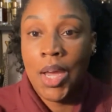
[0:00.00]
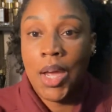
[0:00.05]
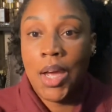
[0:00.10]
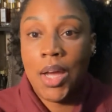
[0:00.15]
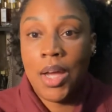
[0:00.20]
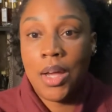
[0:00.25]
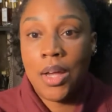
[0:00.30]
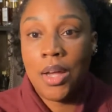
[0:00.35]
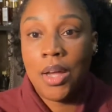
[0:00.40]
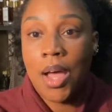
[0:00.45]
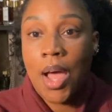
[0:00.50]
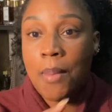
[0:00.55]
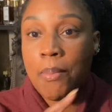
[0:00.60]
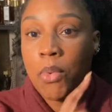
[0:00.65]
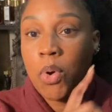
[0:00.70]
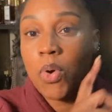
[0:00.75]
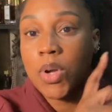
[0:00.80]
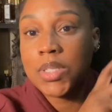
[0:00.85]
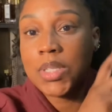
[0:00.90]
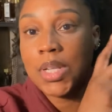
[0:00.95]
I'm
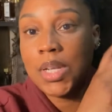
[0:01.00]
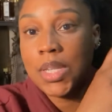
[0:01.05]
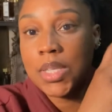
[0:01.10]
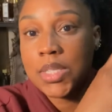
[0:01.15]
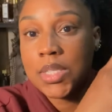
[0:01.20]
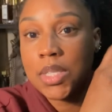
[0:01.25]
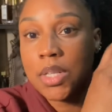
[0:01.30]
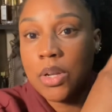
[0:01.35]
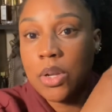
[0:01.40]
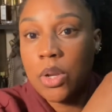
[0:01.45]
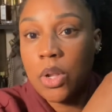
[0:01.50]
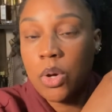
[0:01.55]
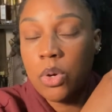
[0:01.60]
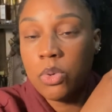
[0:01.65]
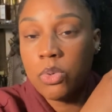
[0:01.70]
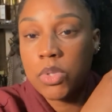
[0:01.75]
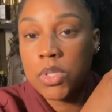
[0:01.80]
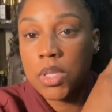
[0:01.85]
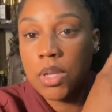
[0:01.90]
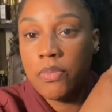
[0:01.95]
going to list the
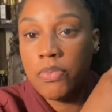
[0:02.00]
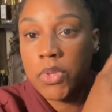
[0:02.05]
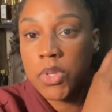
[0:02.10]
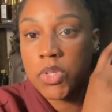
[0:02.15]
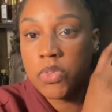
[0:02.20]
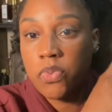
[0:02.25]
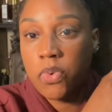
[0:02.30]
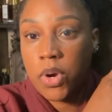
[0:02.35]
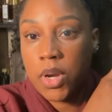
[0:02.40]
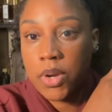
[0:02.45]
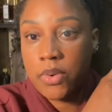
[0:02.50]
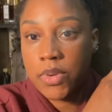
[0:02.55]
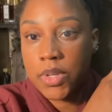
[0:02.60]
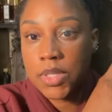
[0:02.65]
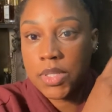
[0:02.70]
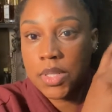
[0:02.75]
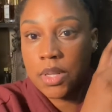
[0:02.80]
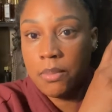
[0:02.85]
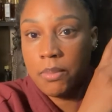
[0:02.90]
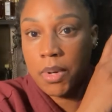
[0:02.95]
notes of this
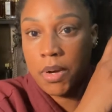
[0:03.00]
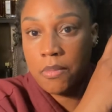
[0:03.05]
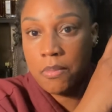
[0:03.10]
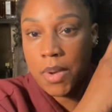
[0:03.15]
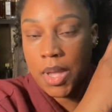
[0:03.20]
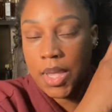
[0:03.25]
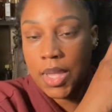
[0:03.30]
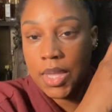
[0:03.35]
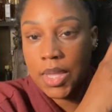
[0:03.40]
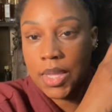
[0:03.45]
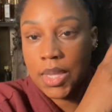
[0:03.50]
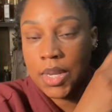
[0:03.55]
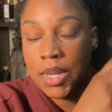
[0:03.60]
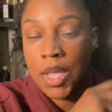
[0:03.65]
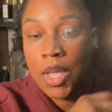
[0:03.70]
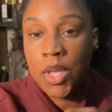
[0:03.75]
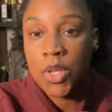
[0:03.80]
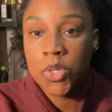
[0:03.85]
fragrance above my head.